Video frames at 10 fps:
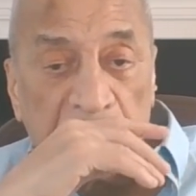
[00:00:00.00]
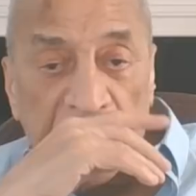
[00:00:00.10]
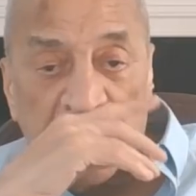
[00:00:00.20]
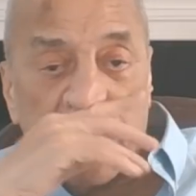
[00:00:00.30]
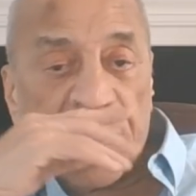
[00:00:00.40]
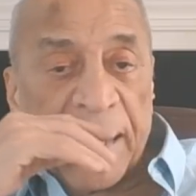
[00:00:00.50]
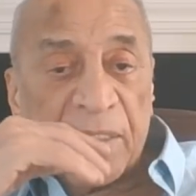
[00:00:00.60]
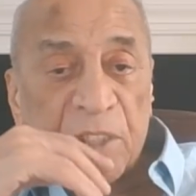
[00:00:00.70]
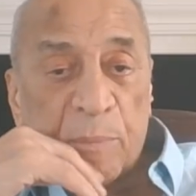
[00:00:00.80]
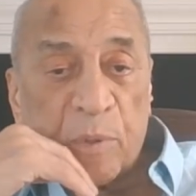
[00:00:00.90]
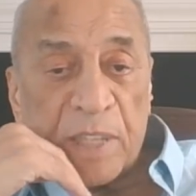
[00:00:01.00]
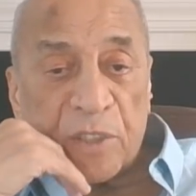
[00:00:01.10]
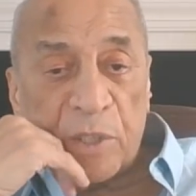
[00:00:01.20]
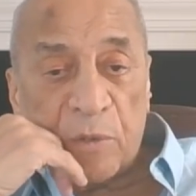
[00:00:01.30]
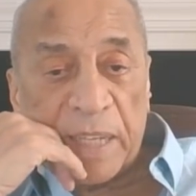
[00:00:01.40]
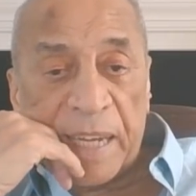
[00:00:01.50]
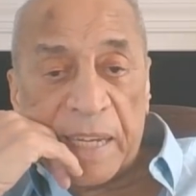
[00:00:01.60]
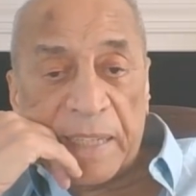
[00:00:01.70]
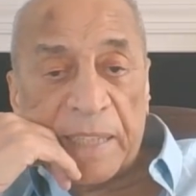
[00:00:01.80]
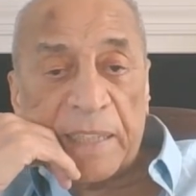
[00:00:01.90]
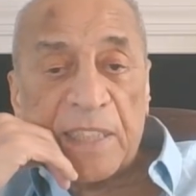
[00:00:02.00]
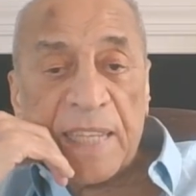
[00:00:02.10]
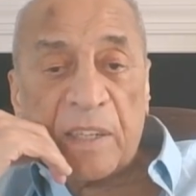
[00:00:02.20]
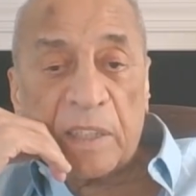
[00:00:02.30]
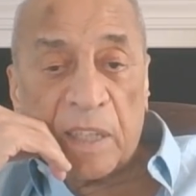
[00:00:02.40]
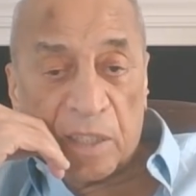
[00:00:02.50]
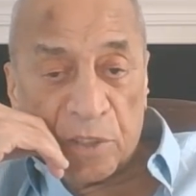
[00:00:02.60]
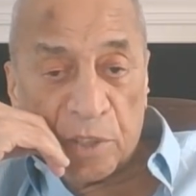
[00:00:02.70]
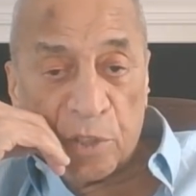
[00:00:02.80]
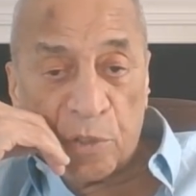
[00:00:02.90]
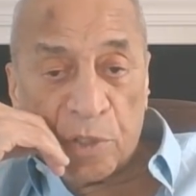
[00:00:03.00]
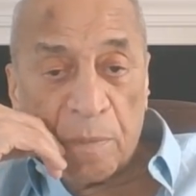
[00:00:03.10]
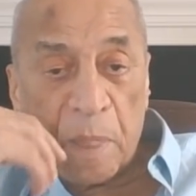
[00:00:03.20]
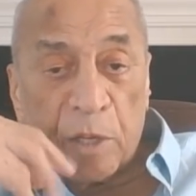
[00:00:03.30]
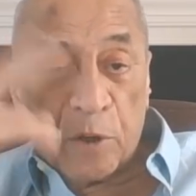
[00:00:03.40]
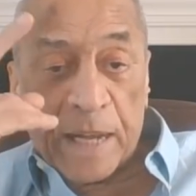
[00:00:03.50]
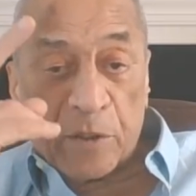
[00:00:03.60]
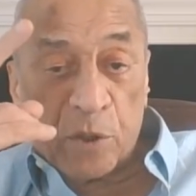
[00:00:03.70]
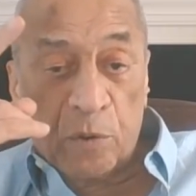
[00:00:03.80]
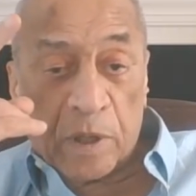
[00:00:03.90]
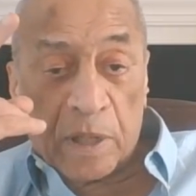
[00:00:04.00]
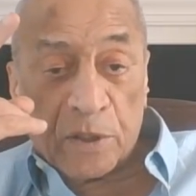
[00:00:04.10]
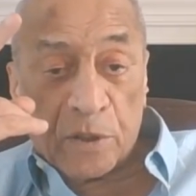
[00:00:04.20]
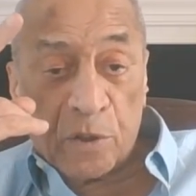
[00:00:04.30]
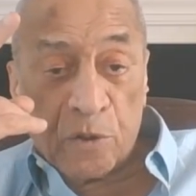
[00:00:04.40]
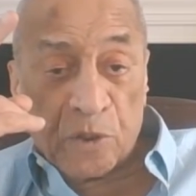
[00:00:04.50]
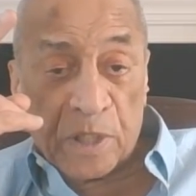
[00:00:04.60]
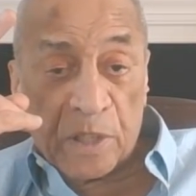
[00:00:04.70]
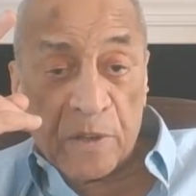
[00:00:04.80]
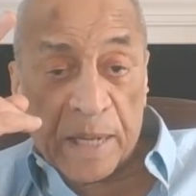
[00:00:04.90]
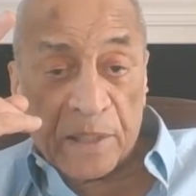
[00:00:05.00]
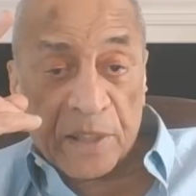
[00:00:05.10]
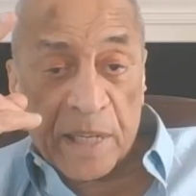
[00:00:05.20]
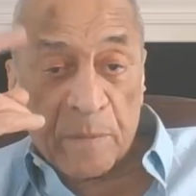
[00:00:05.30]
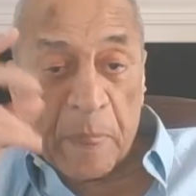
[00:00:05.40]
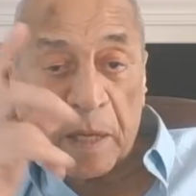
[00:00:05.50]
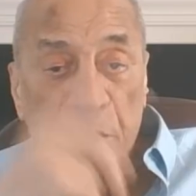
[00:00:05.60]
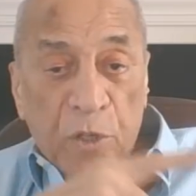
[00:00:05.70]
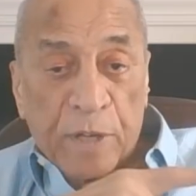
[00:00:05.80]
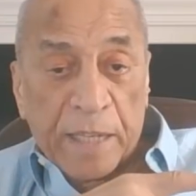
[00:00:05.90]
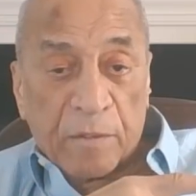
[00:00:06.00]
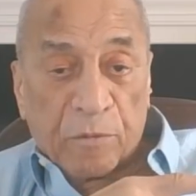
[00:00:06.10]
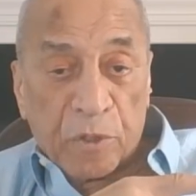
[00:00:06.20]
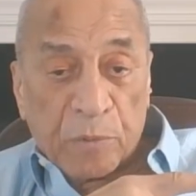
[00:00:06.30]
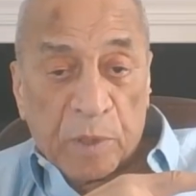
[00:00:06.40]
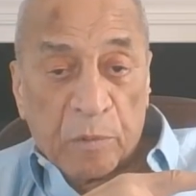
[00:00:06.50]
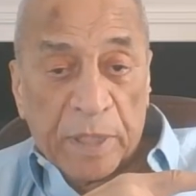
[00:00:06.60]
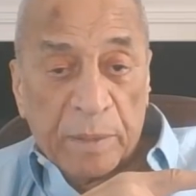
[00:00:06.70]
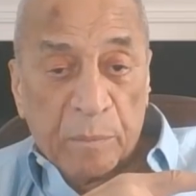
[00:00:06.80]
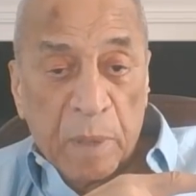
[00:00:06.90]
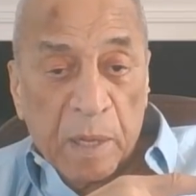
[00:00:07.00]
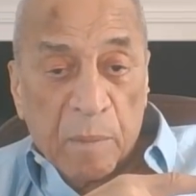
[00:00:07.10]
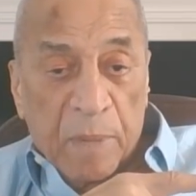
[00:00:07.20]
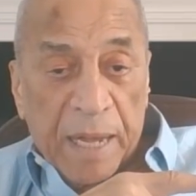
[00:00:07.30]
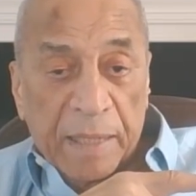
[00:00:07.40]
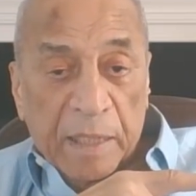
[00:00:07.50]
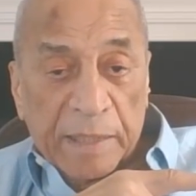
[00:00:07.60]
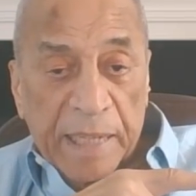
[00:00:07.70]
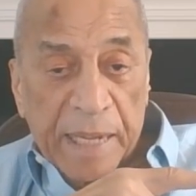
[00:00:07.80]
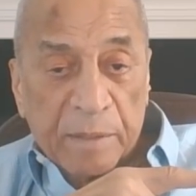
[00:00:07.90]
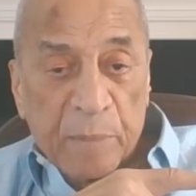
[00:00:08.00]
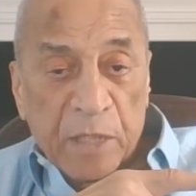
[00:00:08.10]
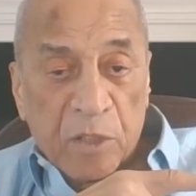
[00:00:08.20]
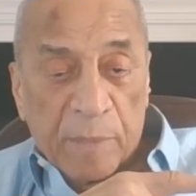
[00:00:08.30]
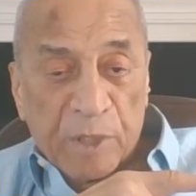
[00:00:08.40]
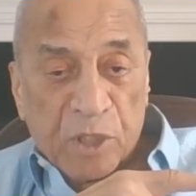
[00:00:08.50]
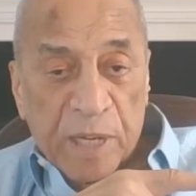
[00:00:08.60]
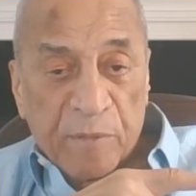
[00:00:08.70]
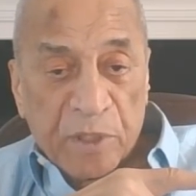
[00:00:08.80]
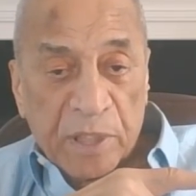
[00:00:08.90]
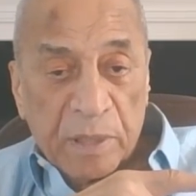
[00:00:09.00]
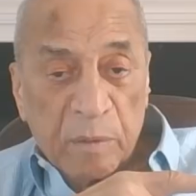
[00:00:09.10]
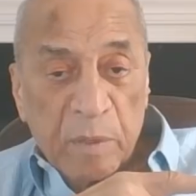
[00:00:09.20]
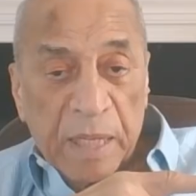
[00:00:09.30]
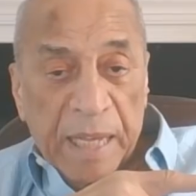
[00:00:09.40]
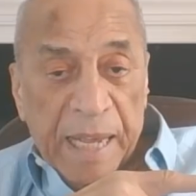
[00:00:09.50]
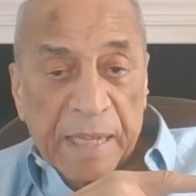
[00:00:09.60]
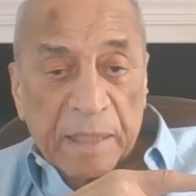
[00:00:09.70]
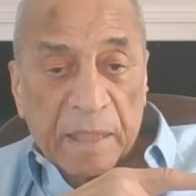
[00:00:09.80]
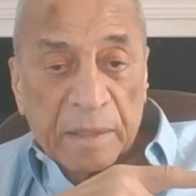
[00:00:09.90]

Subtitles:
they went back and suppressed you again in the second Constitution. You got 2 constitutions in the United States. You got the first one written by Thomas Jefferson and